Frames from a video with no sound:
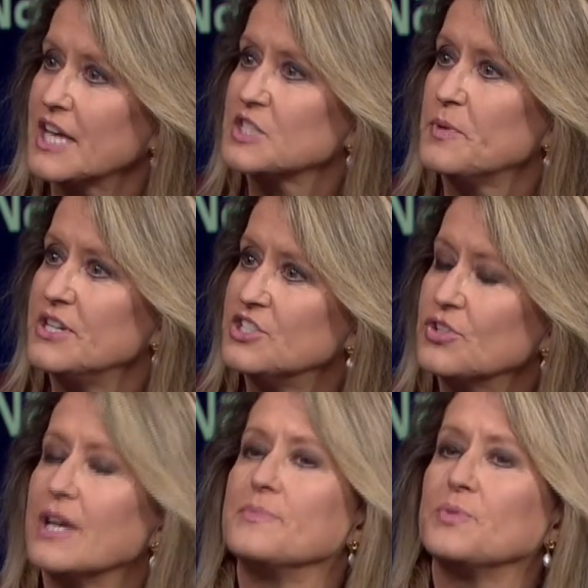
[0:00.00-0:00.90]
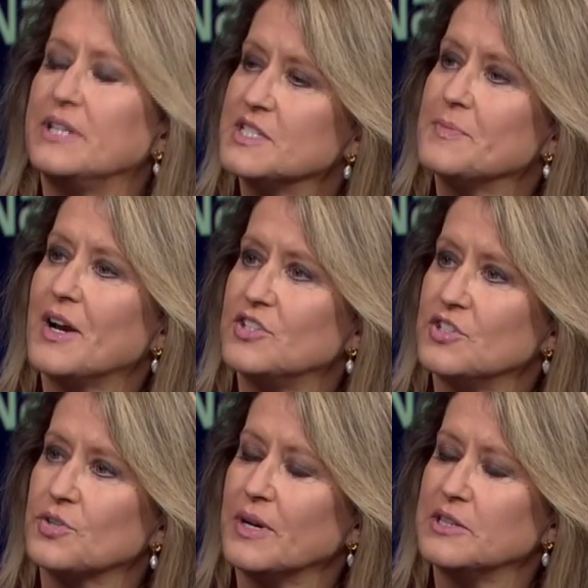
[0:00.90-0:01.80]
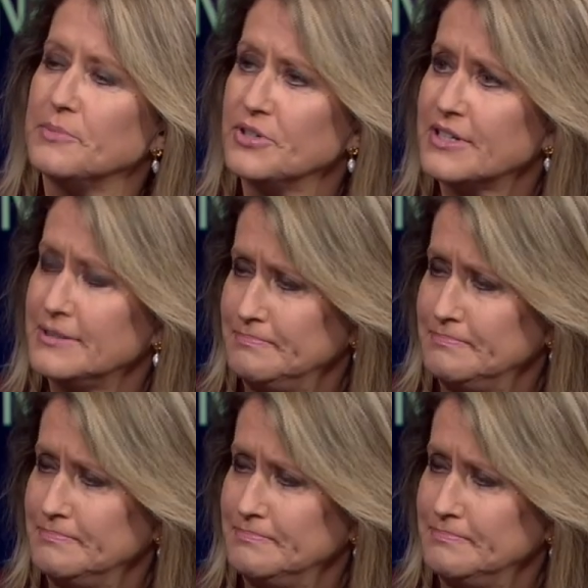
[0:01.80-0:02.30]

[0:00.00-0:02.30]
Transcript: Exponential Gains. What inspired you to write the book?